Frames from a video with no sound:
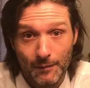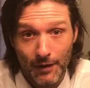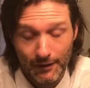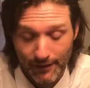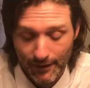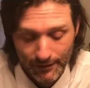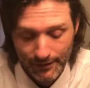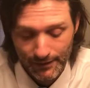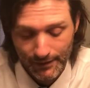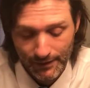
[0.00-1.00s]
Montag.
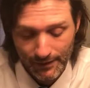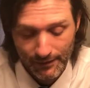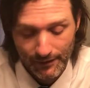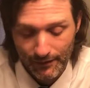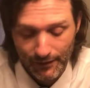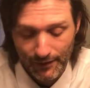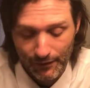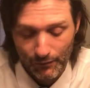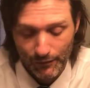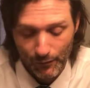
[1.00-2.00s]
The cities
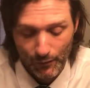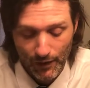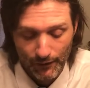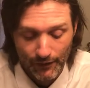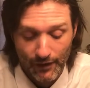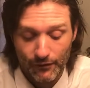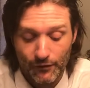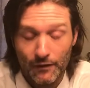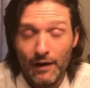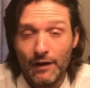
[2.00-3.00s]
won't do well in the next few
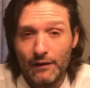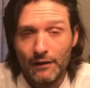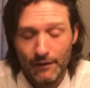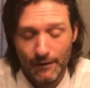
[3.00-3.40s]
days.